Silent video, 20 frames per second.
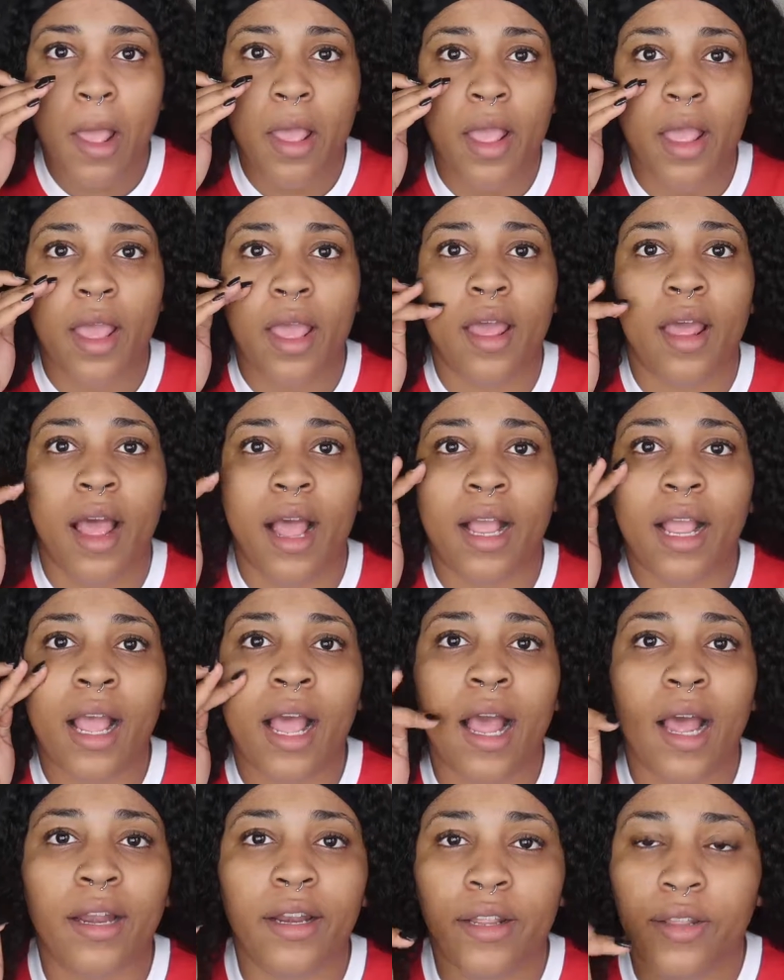And I
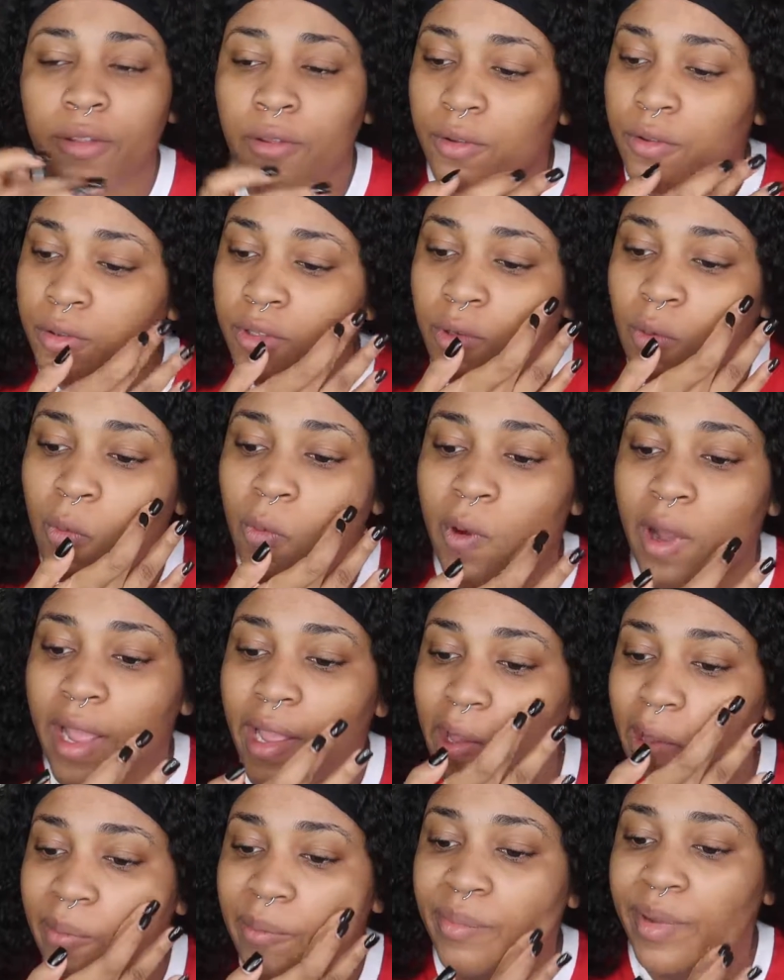kind of use
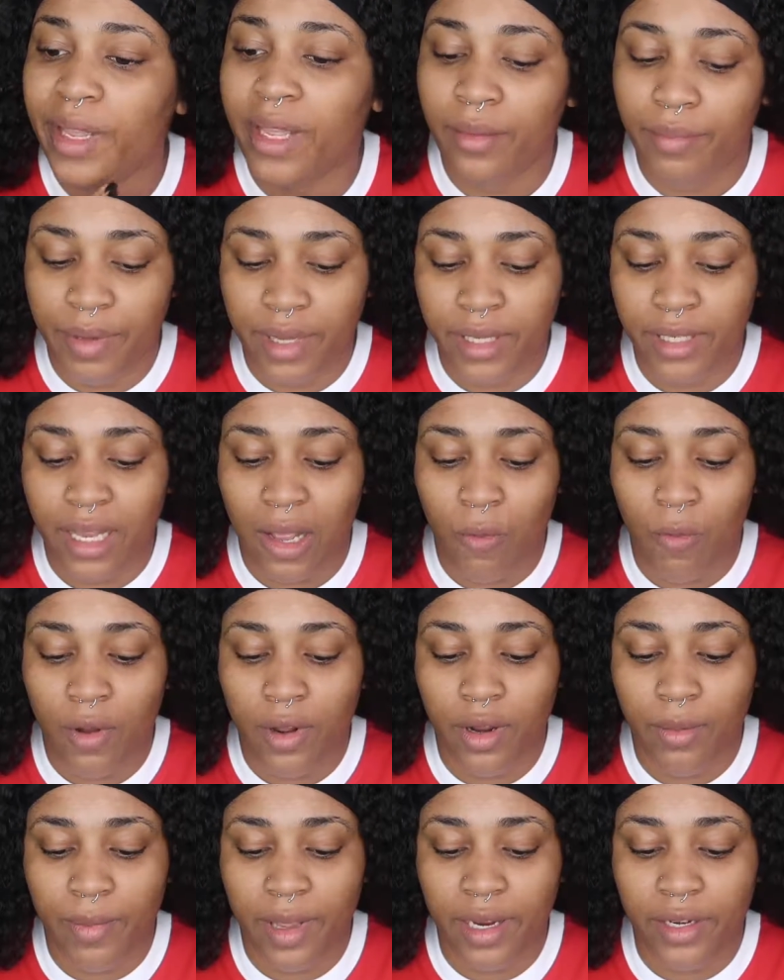quite a bit because I
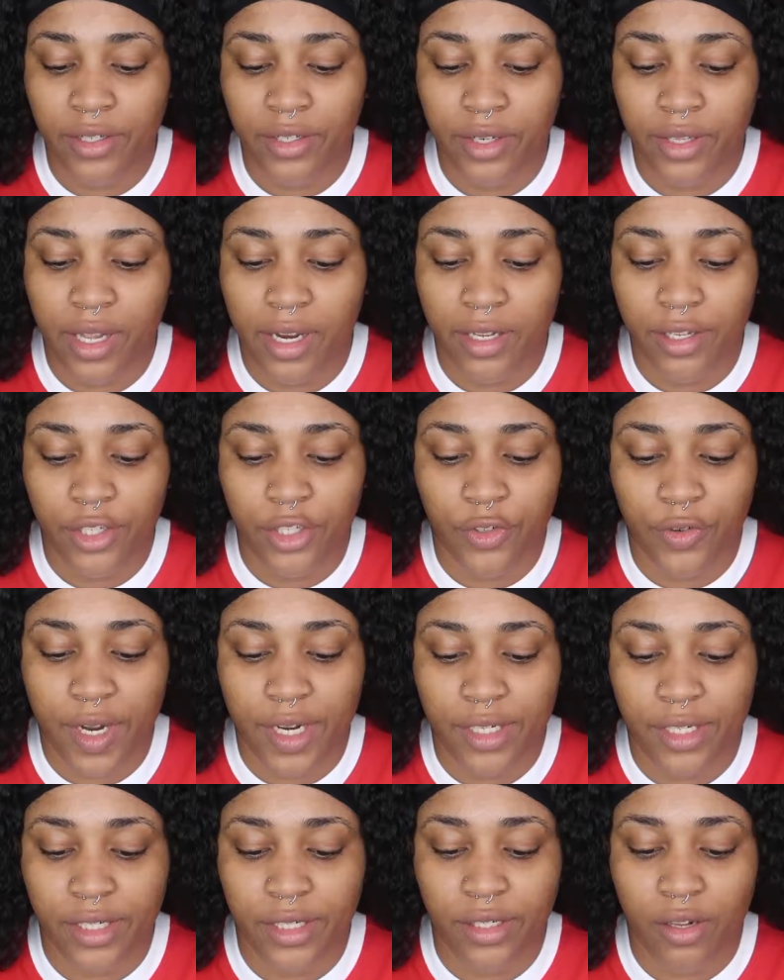want to make sure that it
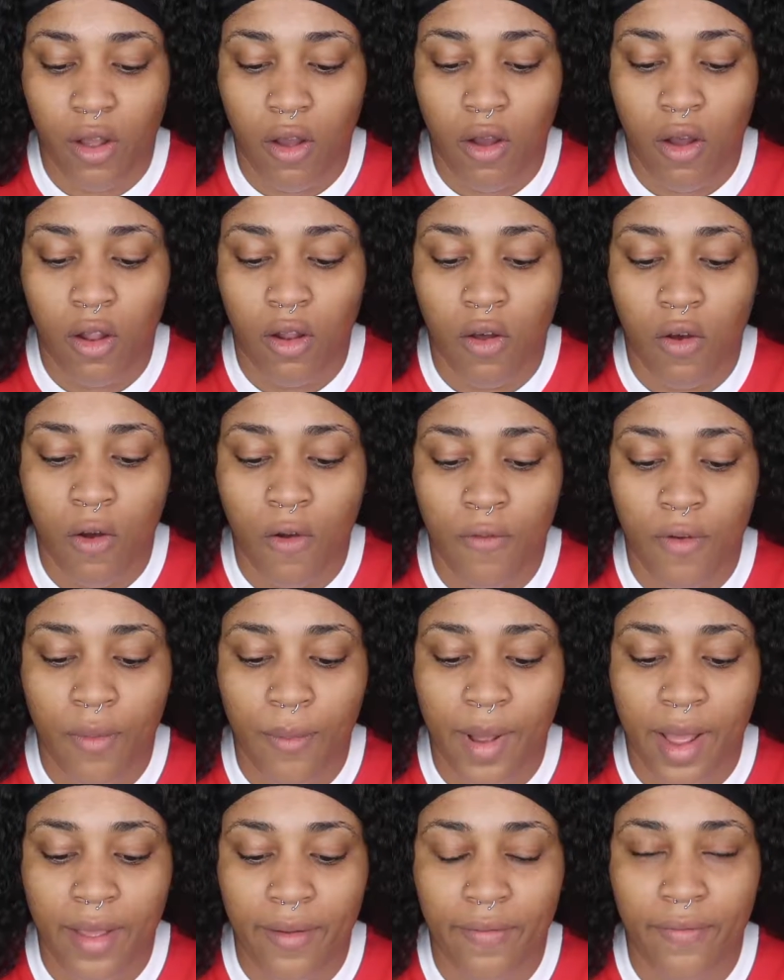stretches all over
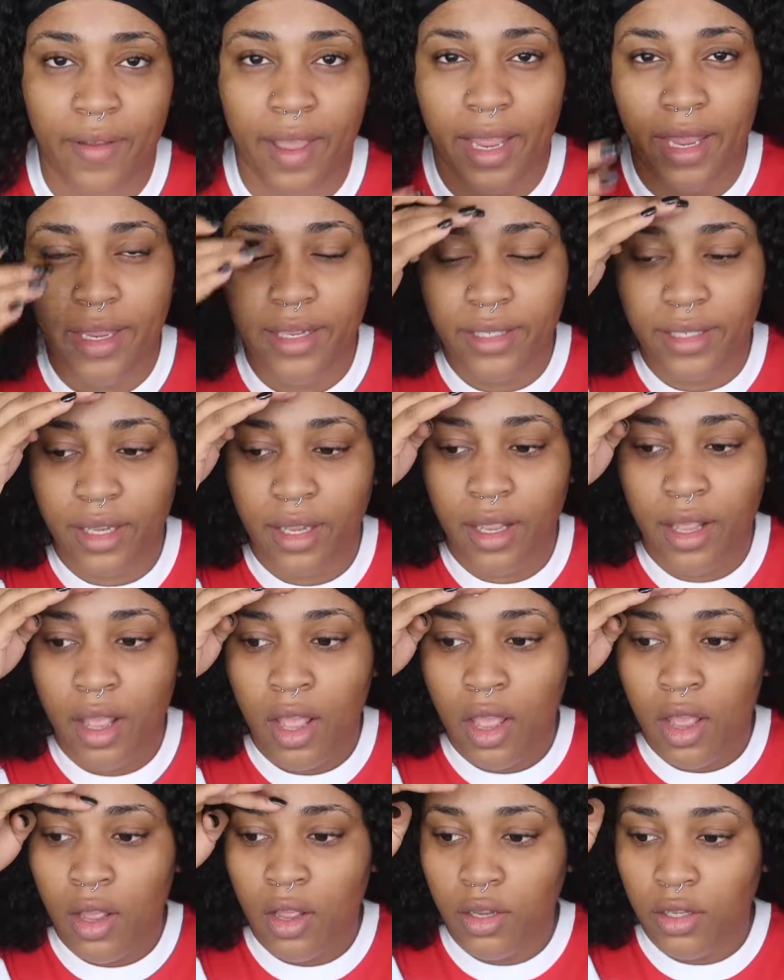my face,
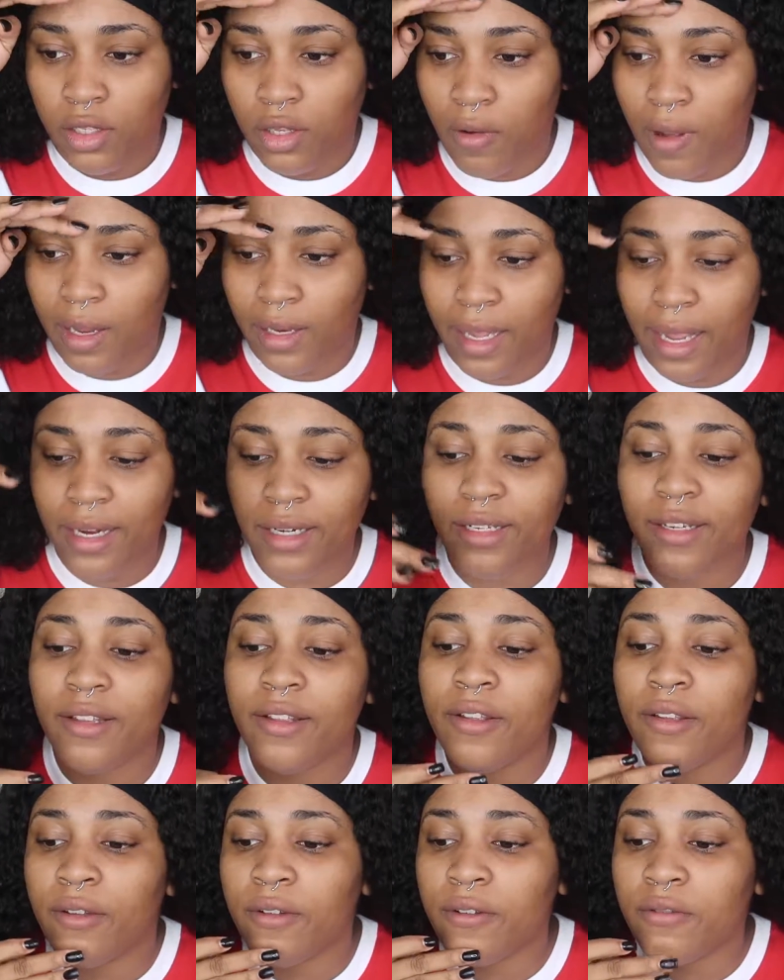so I like to
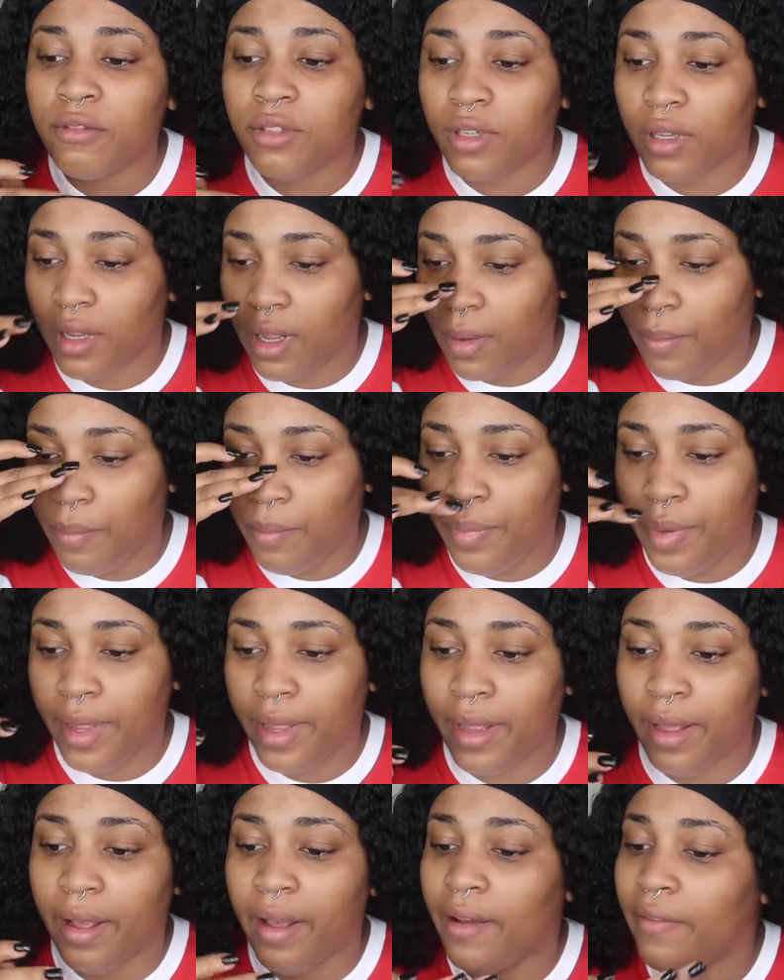use a
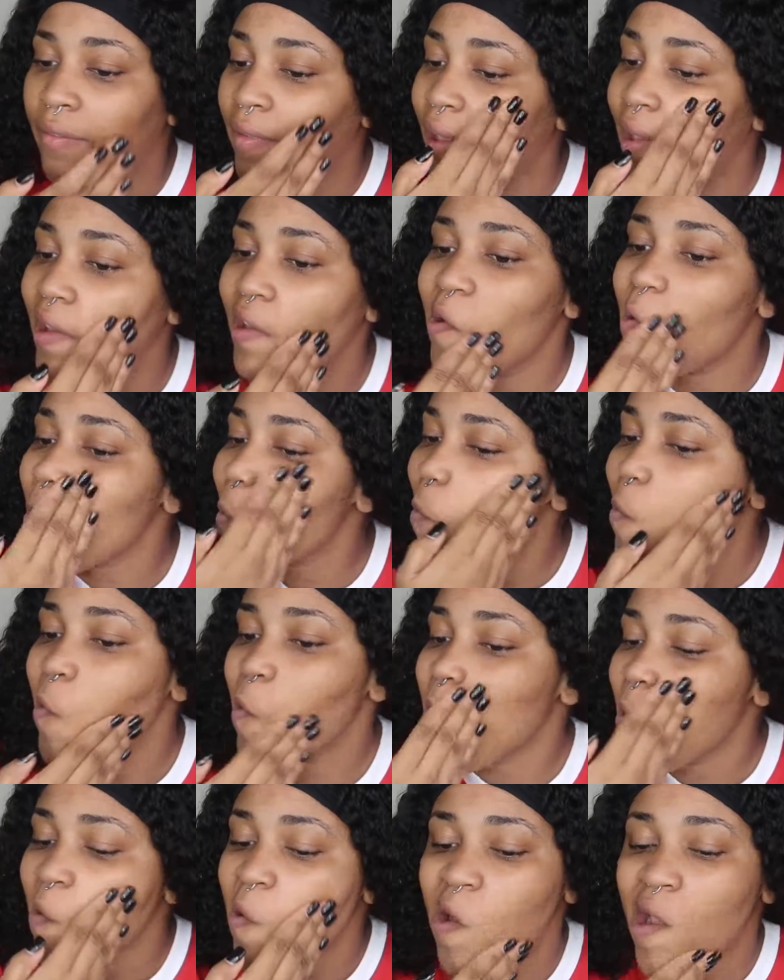bit of it
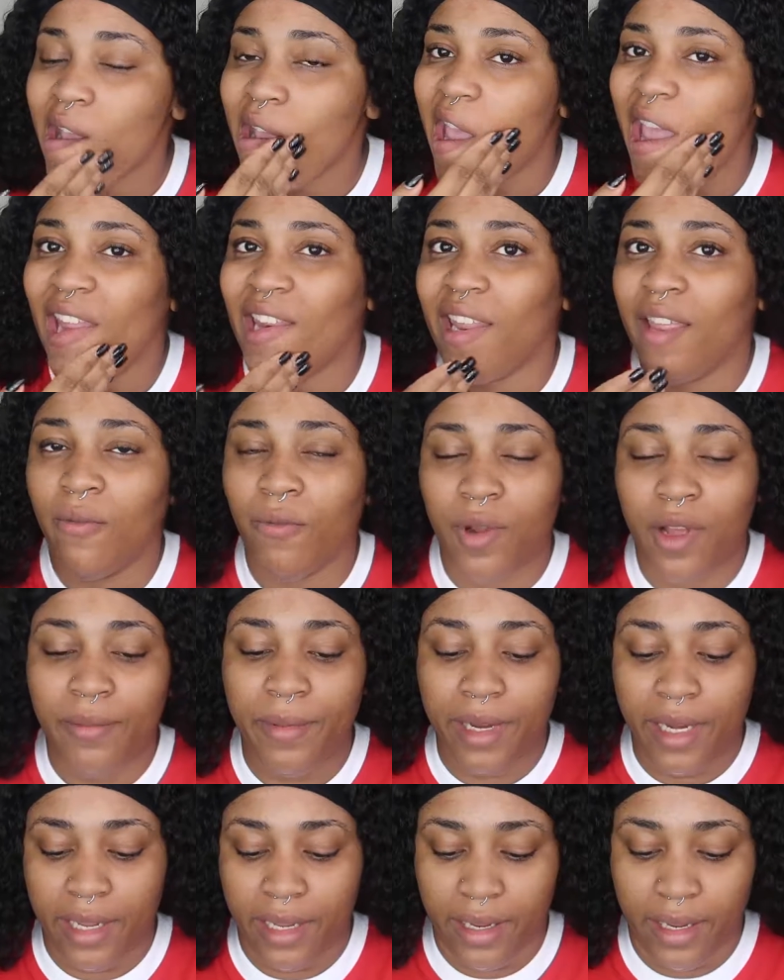and then
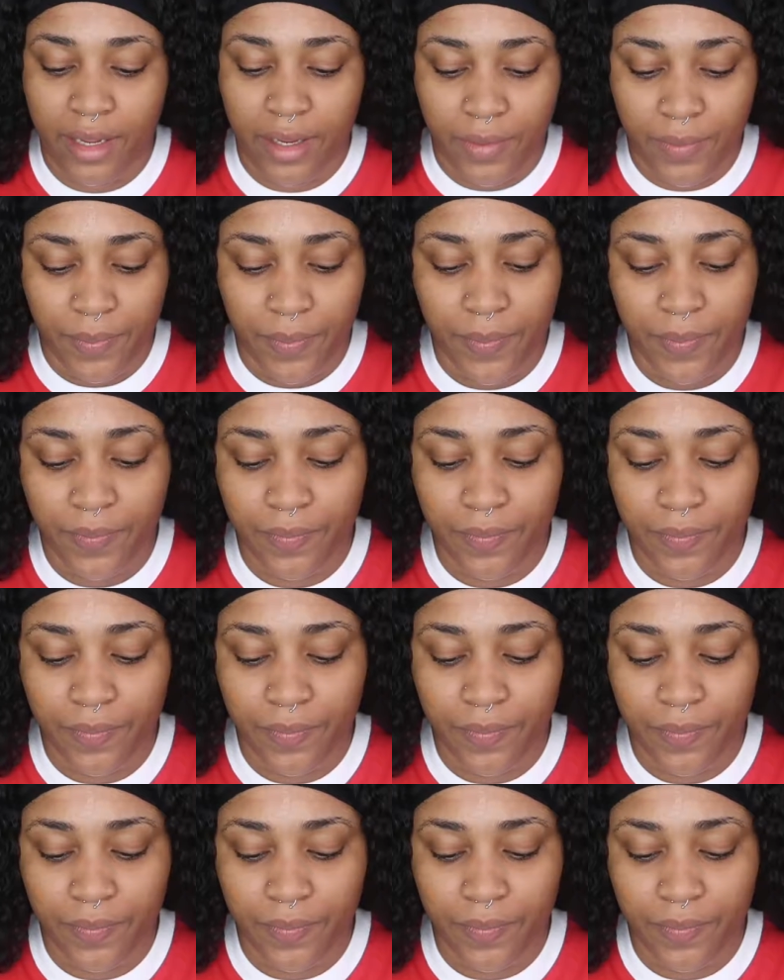rub it in.